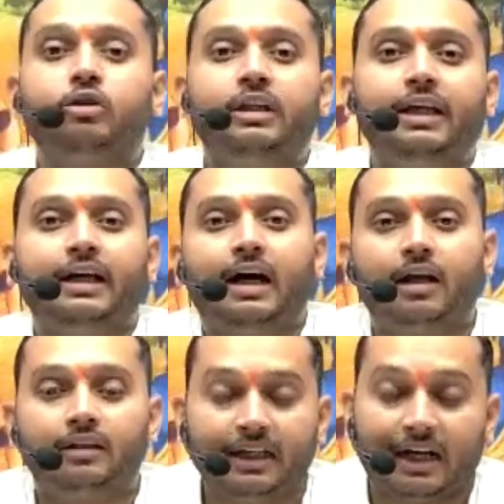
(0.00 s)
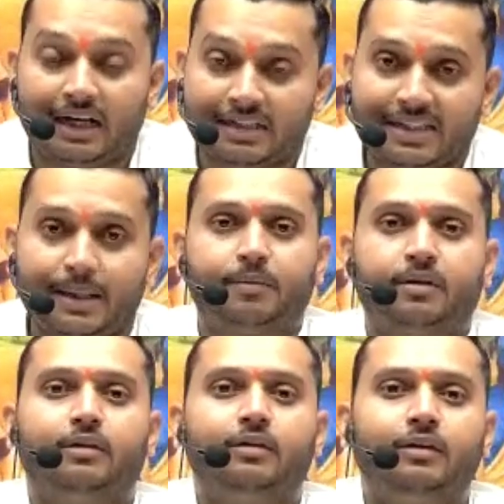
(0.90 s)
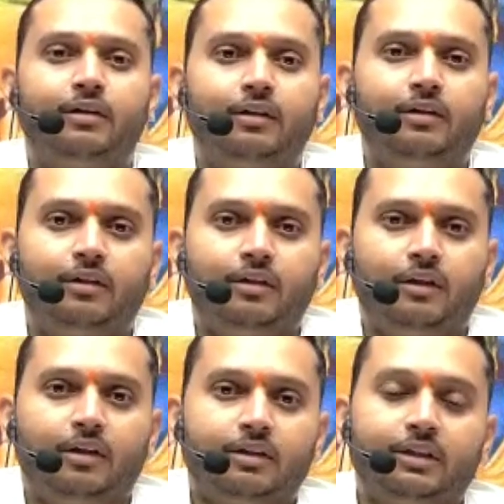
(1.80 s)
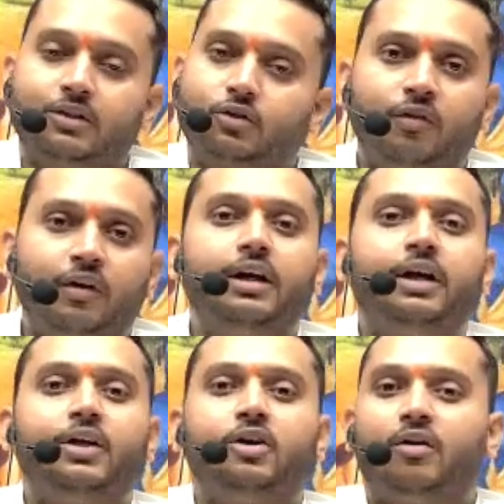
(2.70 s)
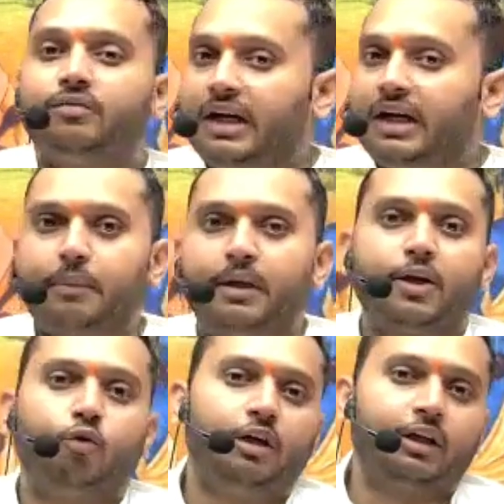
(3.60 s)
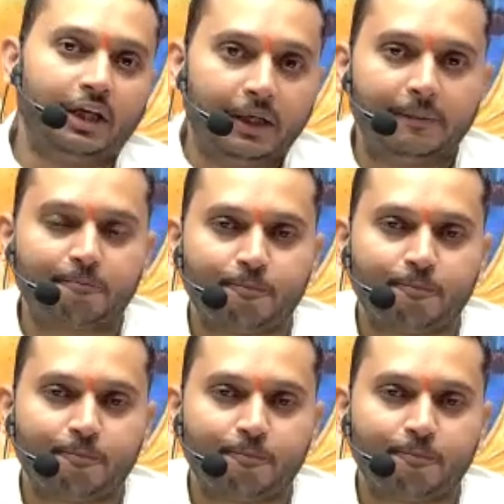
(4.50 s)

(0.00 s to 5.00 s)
they accept the sovereignty of that particular king,